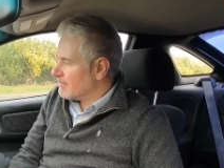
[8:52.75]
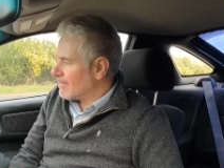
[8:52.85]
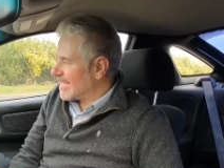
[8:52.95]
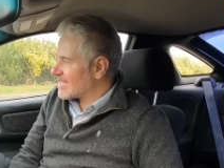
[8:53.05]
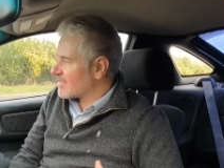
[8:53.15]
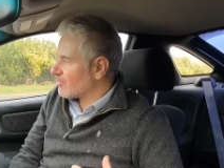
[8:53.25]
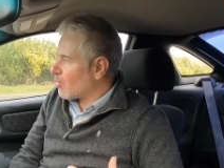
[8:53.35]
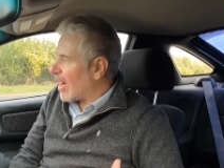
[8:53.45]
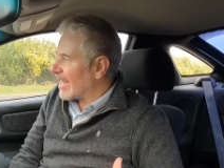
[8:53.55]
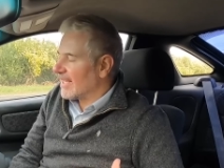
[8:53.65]
makes the
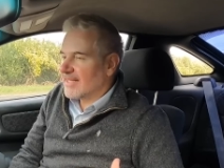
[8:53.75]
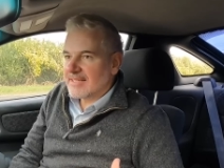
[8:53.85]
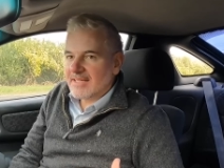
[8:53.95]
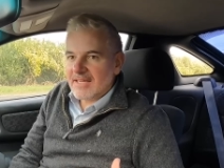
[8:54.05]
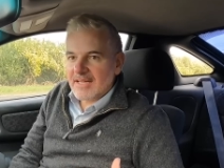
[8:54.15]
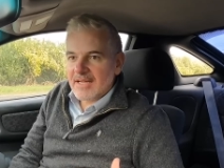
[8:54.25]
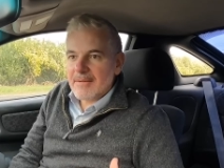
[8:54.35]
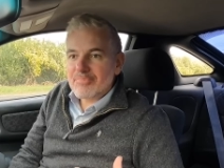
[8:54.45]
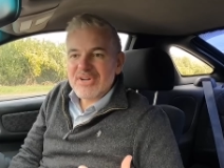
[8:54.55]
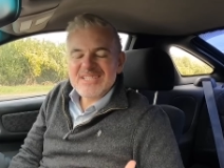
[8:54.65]
weight uh,
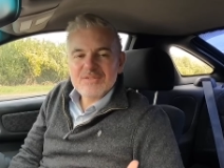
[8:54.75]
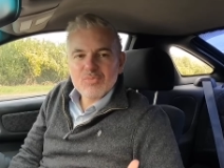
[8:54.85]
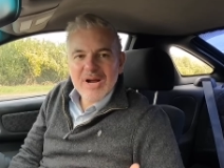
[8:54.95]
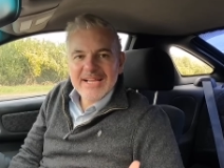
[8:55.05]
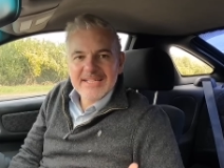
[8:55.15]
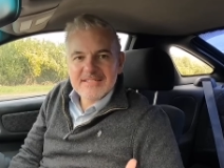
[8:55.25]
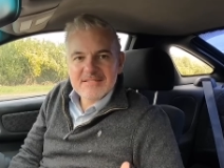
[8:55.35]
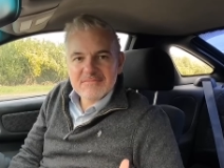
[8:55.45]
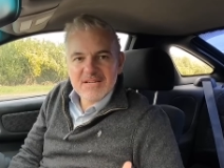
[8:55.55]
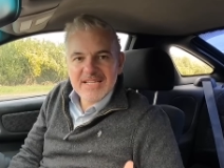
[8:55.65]
it brings the weight
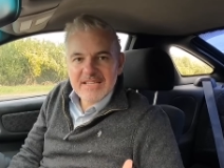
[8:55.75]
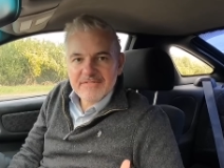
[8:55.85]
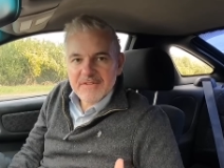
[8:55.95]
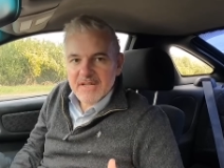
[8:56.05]
into relief,